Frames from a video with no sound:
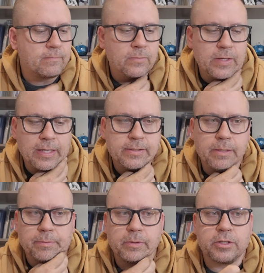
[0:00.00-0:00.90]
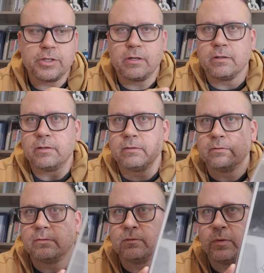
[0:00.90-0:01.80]
Next up, I'm going to share
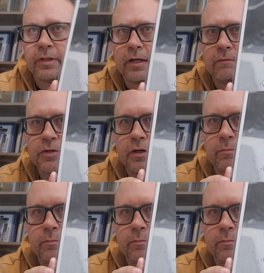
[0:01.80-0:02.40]
one that I've shared